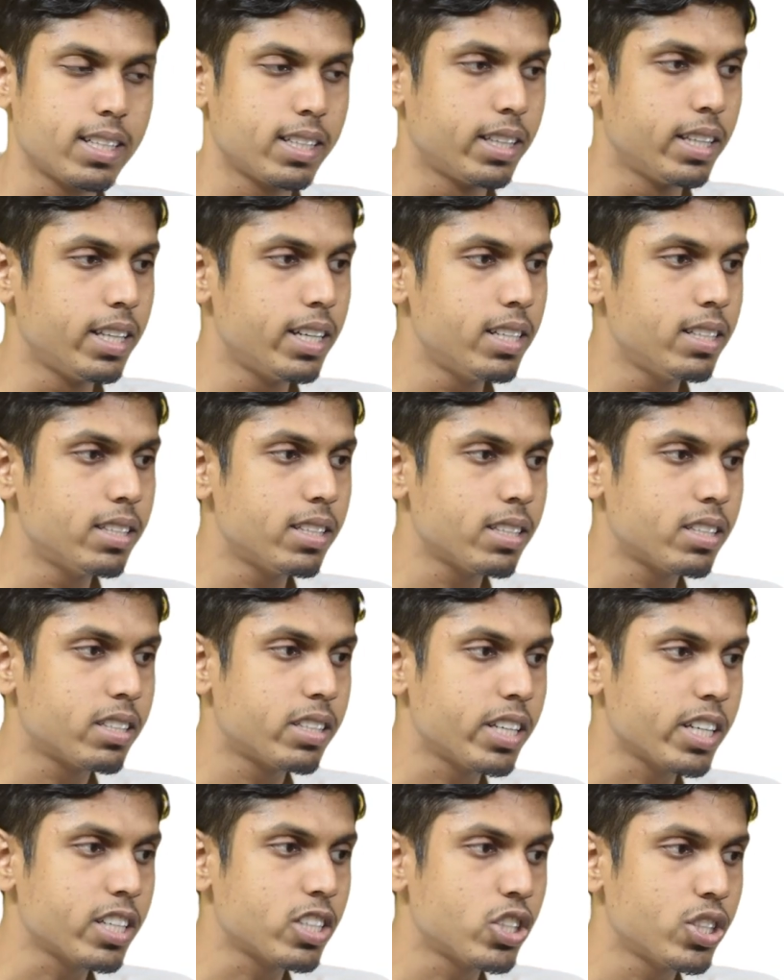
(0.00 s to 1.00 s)
there is a
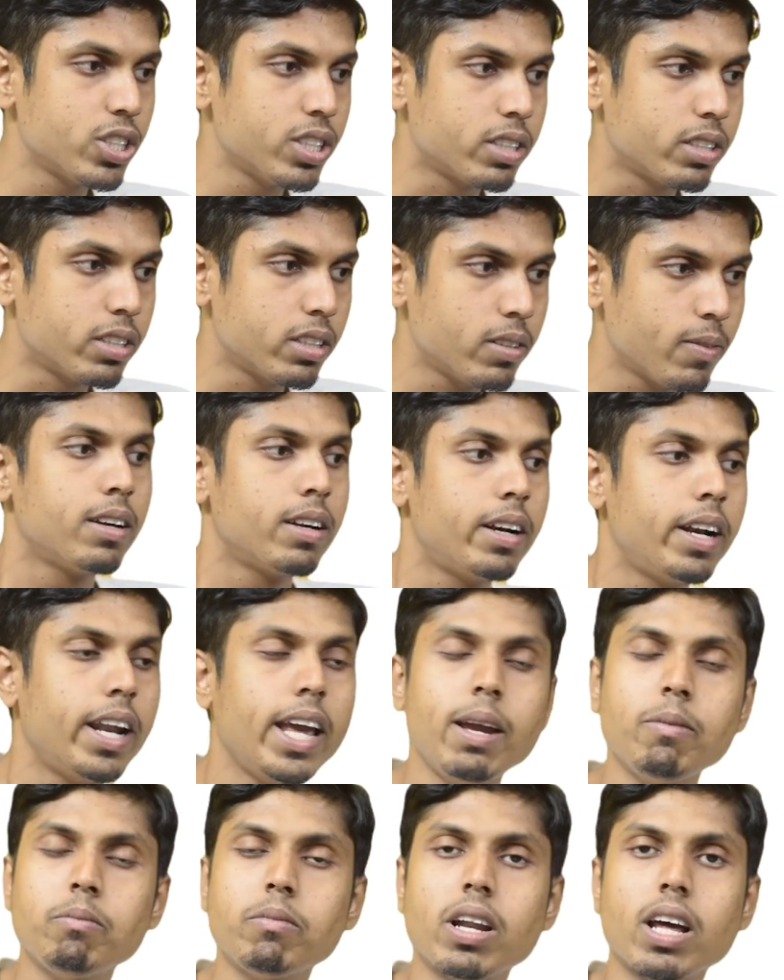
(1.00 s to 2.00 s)
section
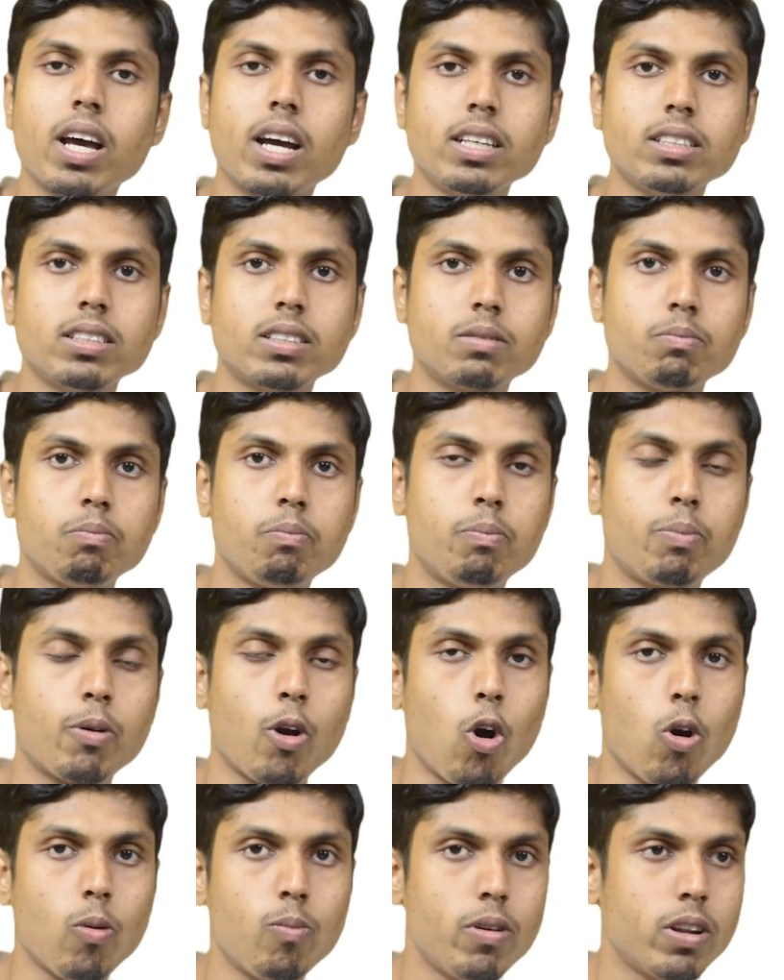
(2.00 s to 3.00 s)
named as
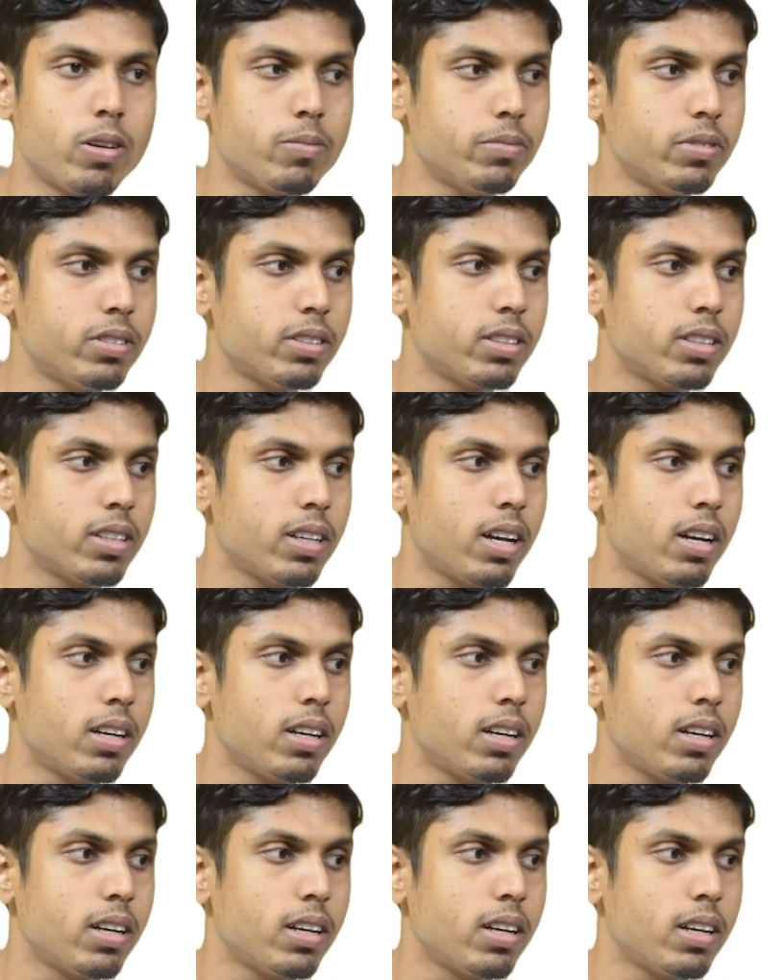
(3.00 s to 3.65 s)
problems